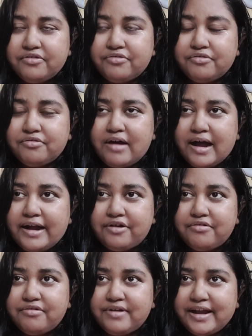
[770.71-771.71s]
So I
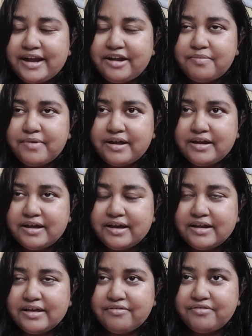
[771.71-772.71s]
don't rate my
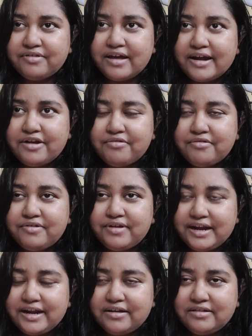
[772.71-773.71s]
DNFs, I don't
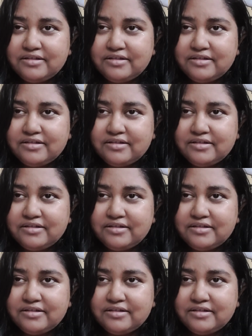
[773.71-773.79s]
read